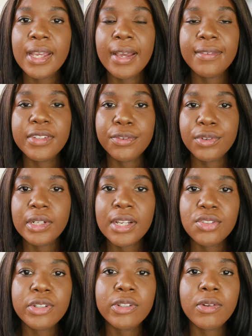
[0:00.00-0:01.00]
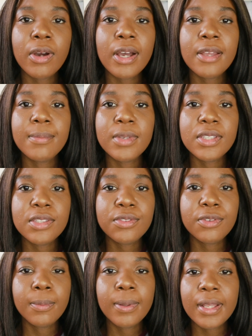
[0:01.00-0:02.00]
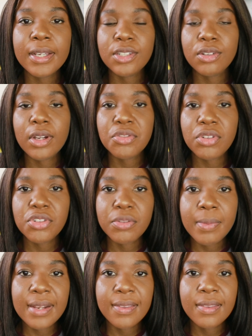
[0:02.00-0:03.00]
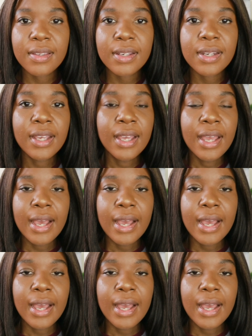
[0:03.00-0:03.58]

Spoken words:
They have different entry requirements for applying to graduate entry medicine.